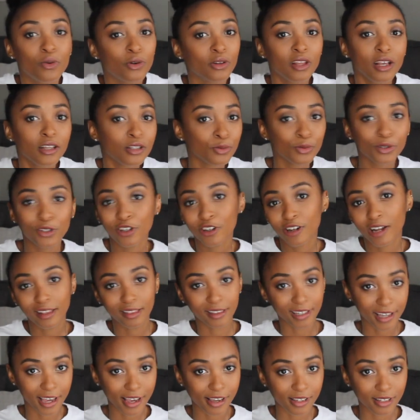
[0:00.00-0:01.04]
when that's really
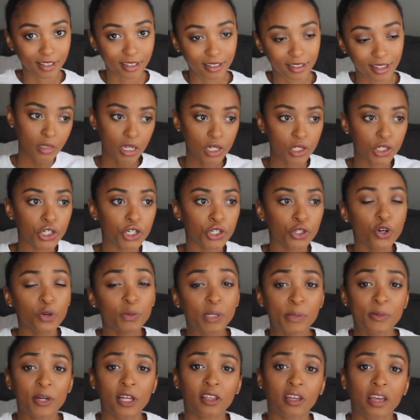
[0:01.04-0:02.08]
not the case. She told
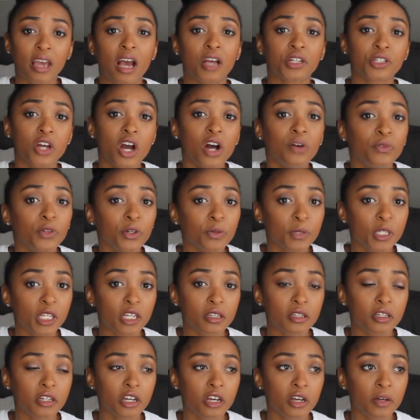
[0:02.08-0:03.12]
me about the cash envelope
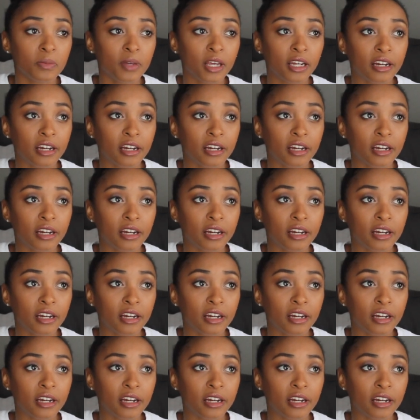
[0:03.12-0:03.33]
system,